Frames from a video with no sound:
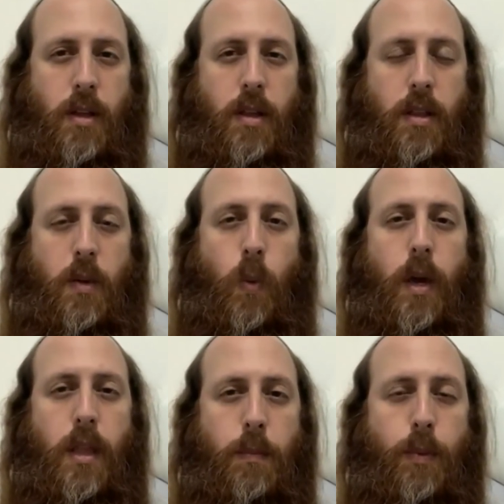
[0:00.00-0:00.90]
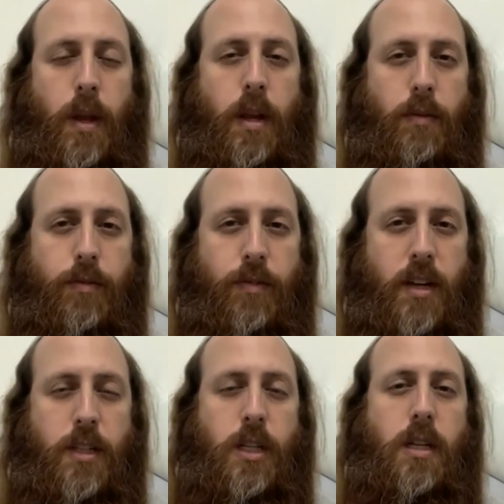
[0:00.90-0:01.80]
the way the brain
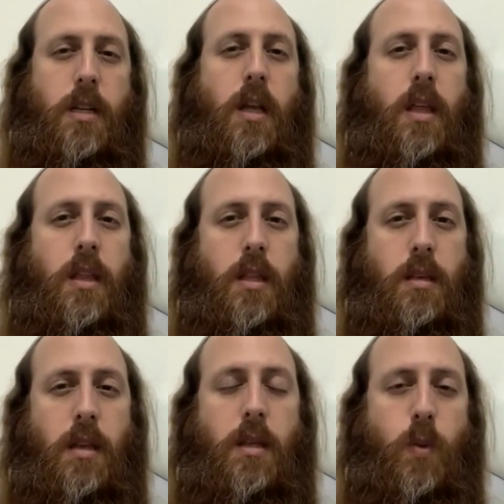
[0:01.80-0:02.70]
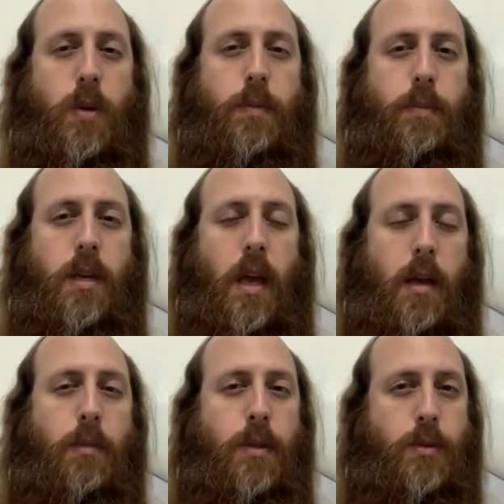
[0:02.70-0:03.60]
function that it will be
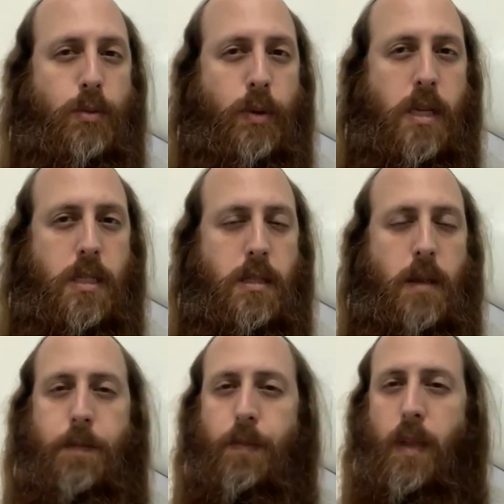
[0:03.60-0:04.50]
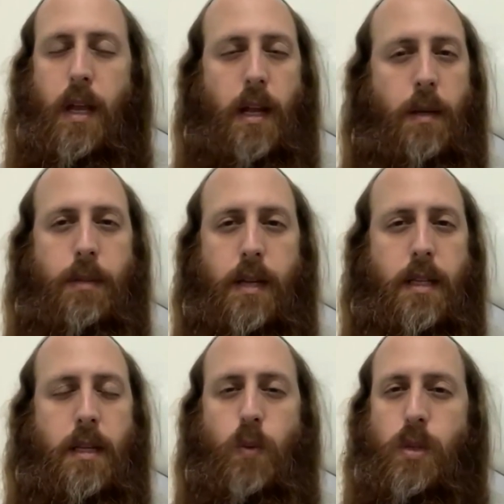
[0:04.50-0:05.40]
able to rest and Rabbi
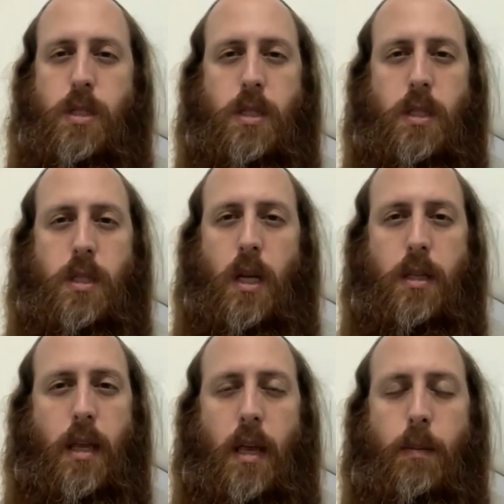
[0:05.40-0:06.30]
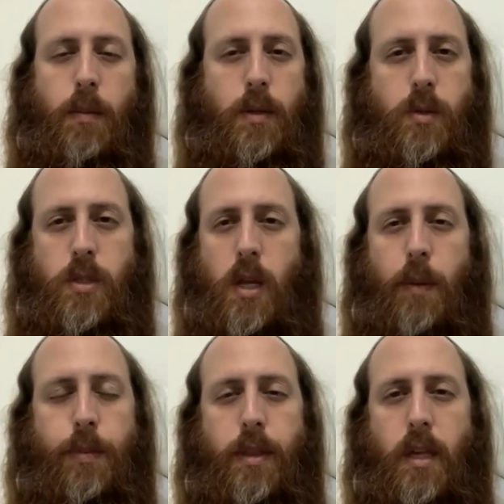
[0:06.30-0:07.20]
Nathan was not able to
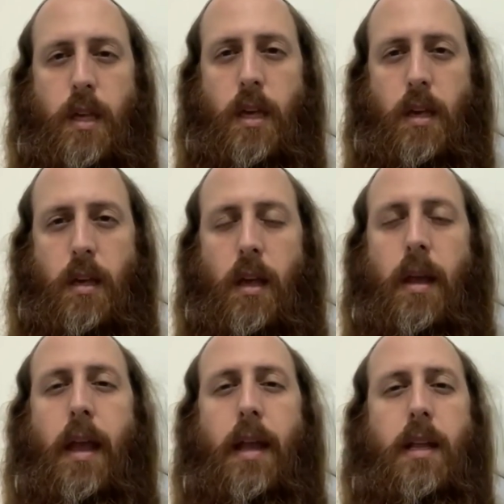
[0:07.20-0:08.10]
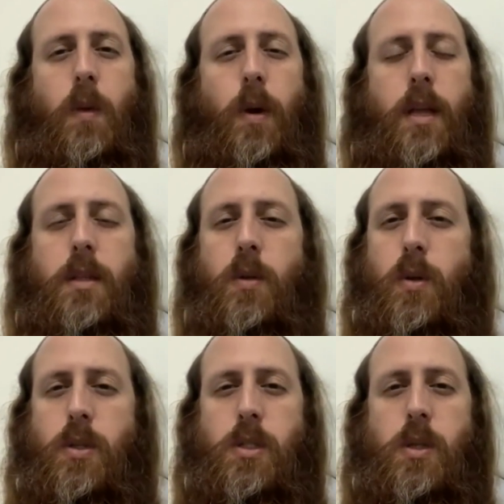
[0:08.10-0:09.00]
stop thinking. And he went to
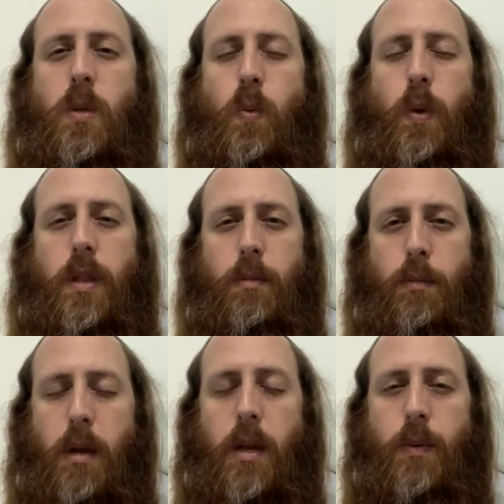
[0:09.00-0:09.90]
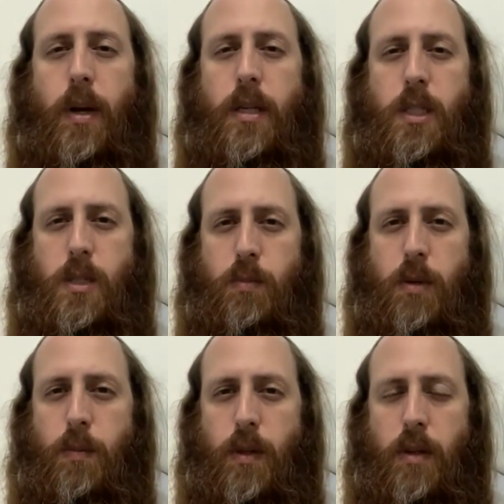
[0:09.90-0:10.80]
consult with many righteous
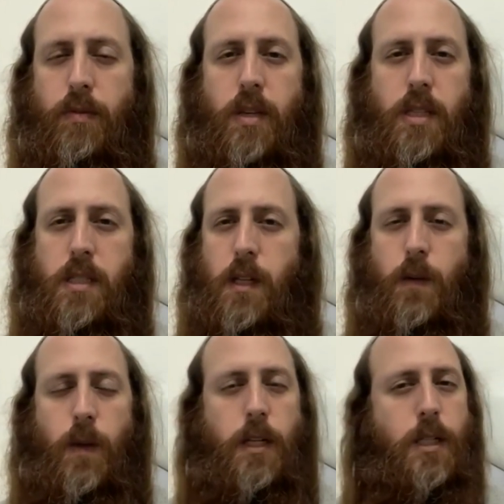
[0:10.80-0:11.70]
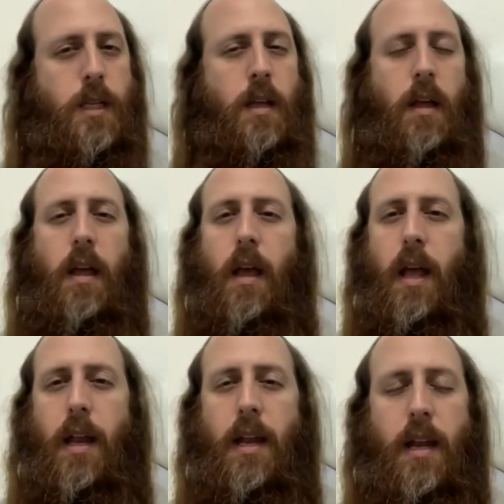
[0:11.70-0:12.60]
people of his generation,
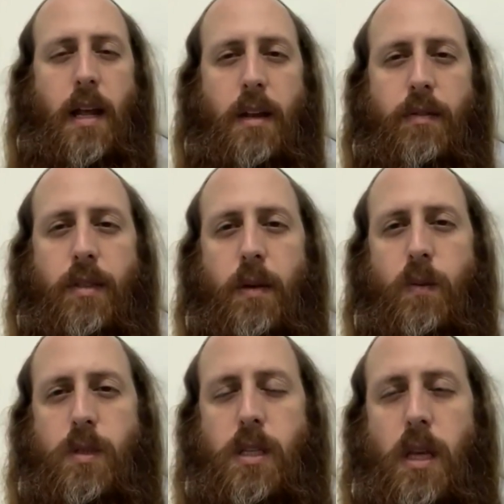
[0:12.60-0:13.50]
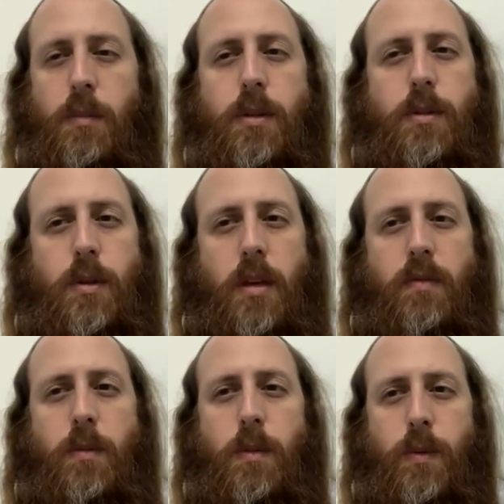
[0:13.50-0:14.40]
and none of them was able to give
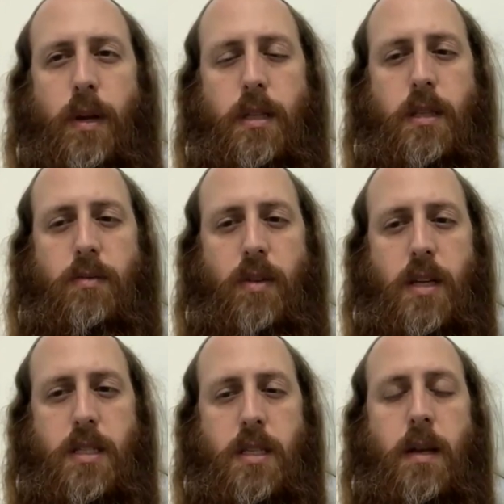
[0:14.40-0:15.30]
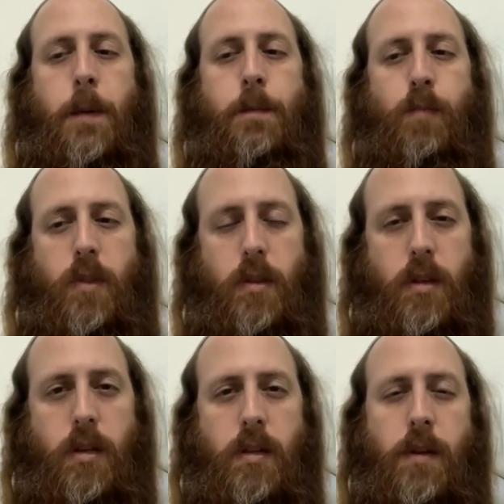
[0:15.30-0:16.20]
him the right advice.
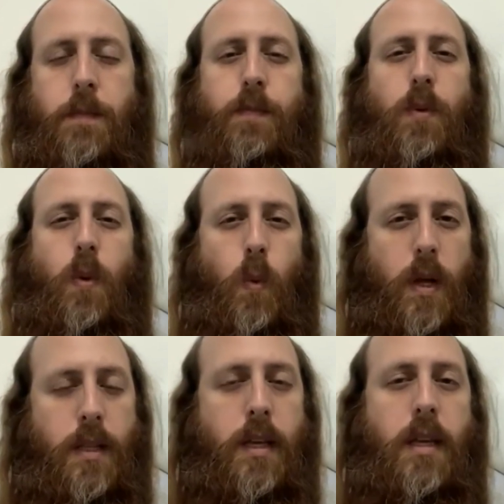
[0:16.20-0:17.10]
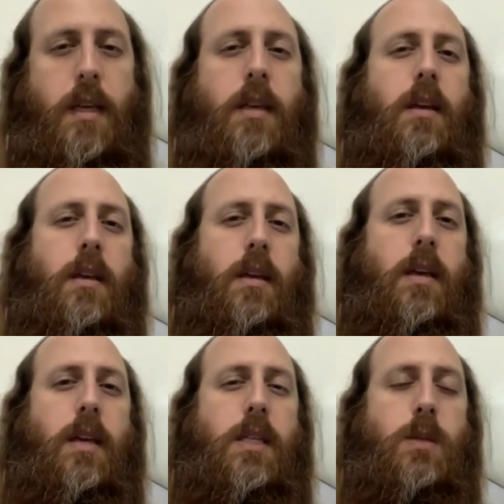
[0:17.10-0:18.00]
Till one day he
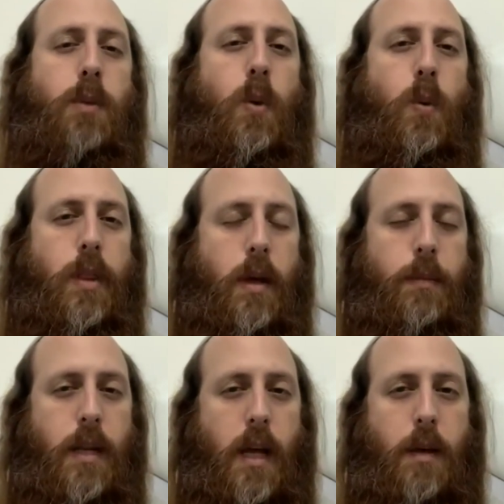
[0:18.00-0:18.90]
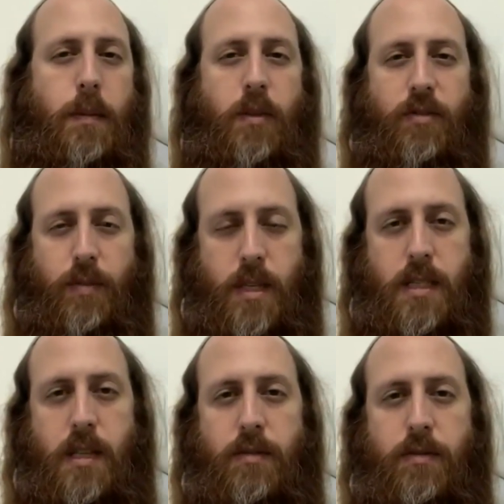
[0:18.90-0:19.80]
spoke with Rabbi Nachman of
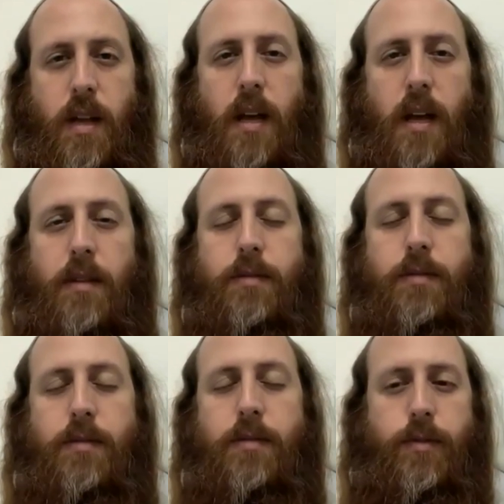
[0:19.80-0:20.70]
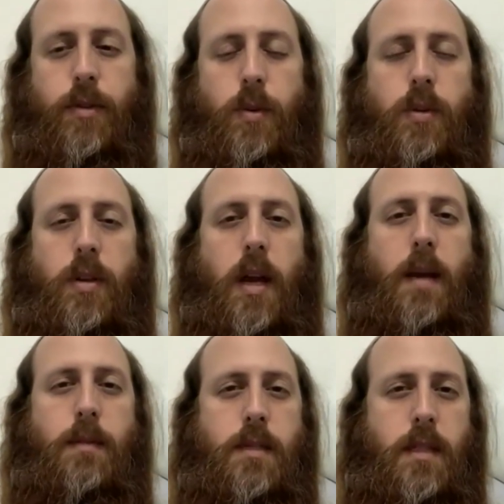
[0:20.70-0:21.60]
Breslev after few
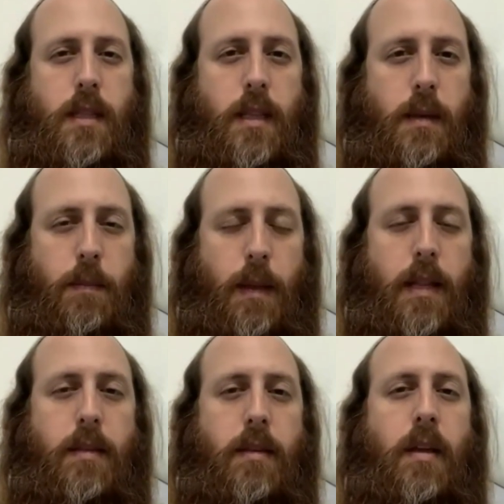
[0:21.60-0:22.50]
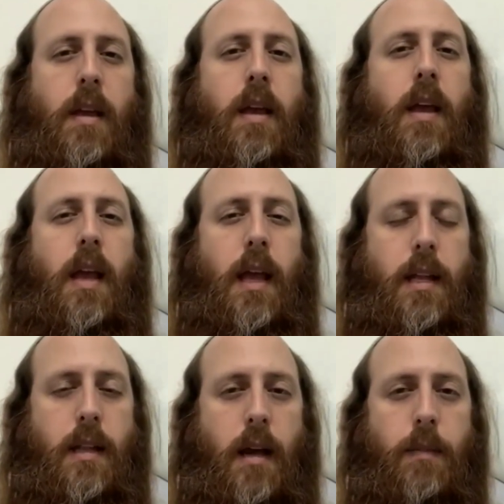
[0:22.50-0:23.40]
times that they met,
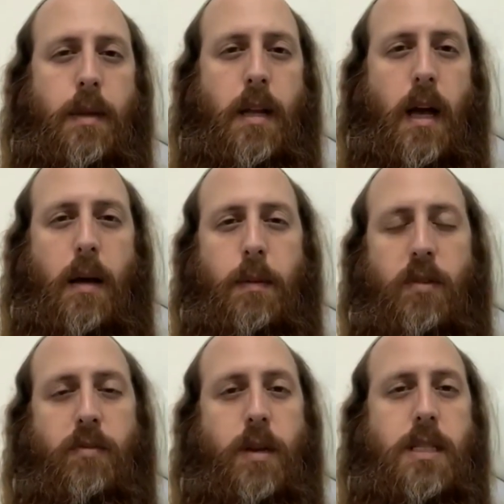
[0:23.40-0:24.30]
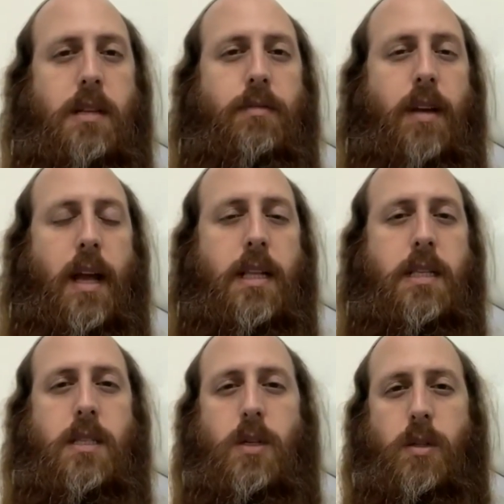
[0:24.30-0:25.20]
and Rabbi Nachman of Breslev
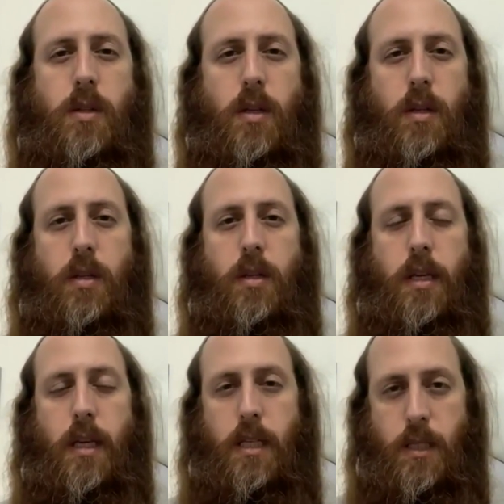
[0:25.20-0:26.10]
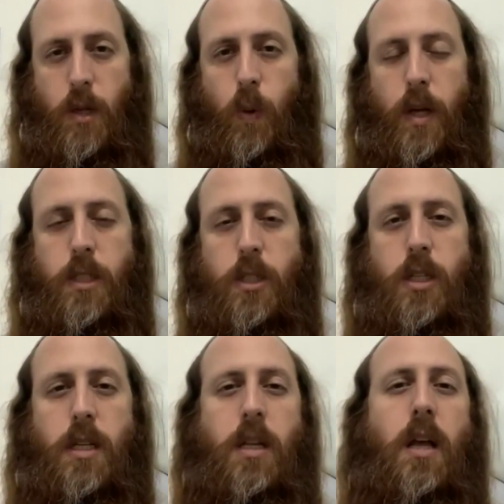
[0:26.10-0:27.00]
answered his question